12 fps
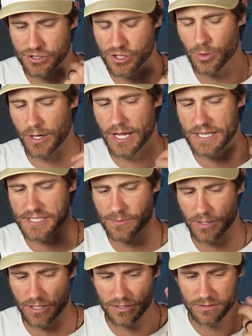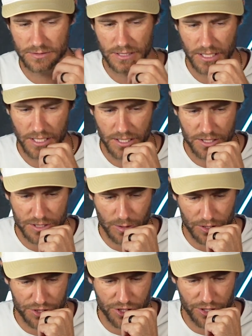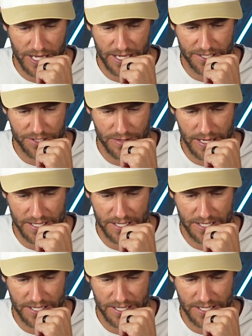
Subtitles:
to a customer. So I'll show you how to do that